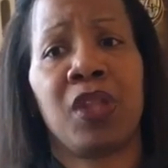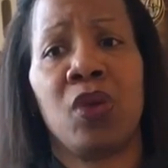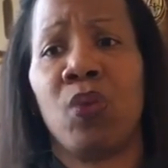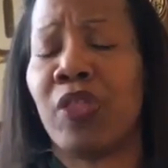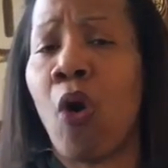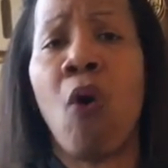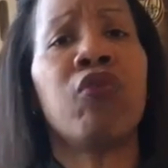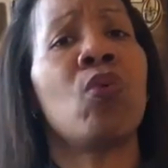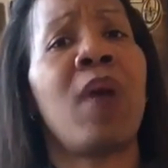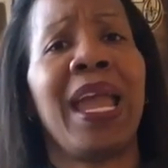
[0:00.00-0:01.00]
with
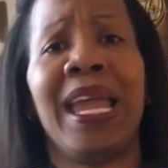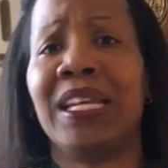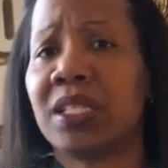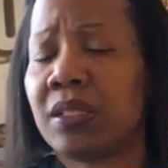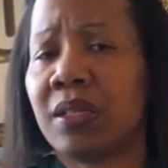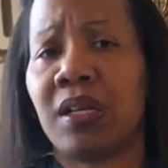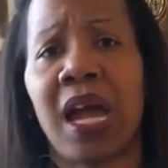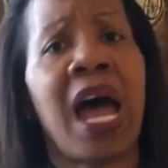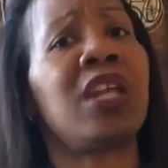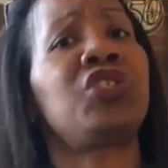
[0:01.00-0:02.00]
overweight,
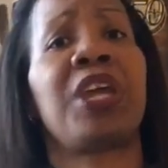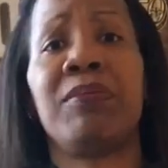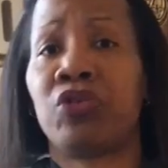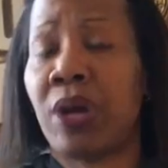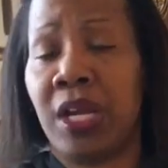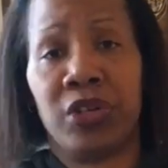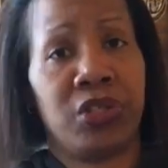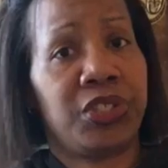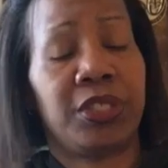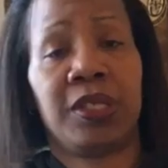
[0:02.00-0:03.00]
out of shape
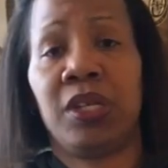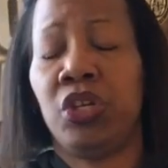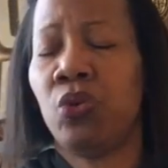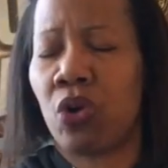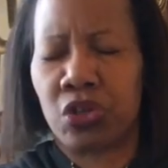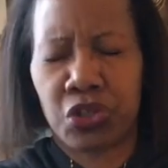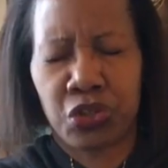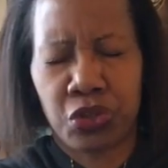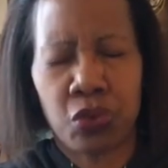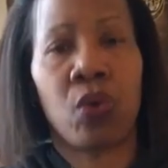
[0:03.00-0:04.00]
trainers, you are
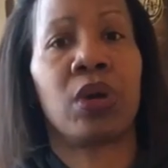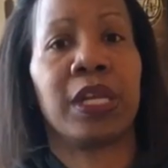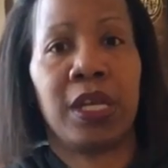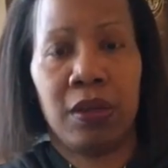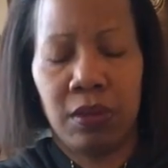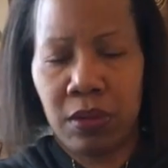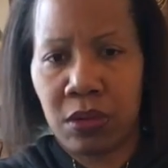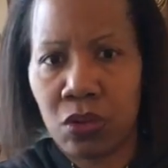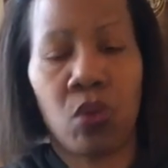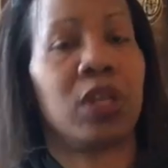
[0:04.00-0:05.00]
sorely,
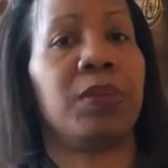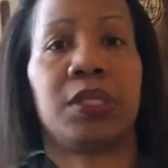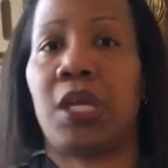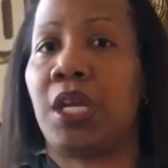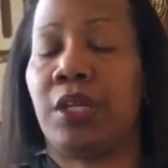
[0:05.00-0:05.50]
sorely mistaken.